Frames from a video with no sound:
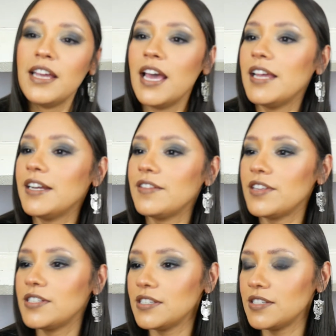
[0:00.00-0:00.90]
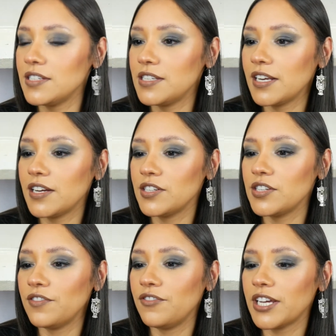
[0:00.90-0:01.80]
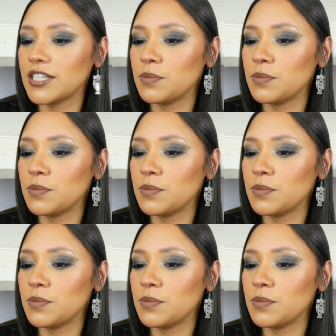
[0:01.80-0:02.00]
And this is the Signature Fix